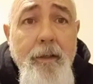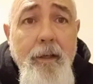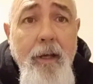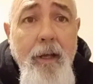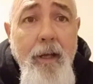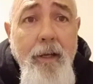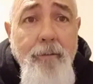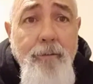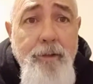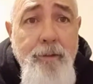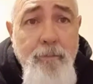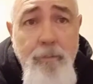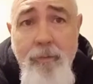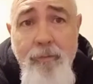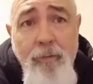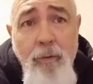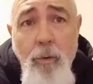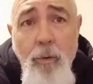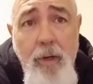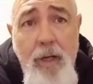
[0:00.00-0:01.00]
and it was
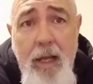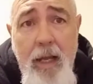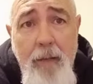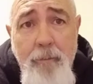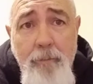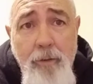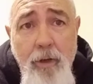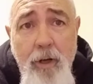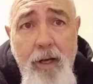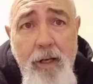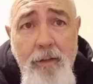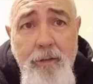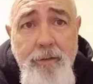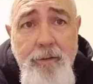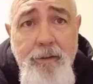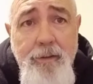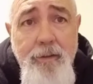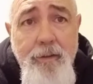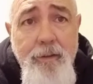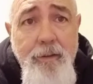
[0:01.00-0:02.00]
before
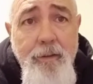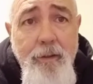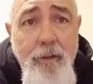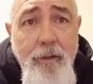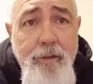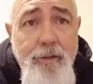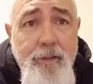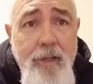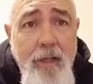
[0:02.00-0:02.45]
campgrounds and used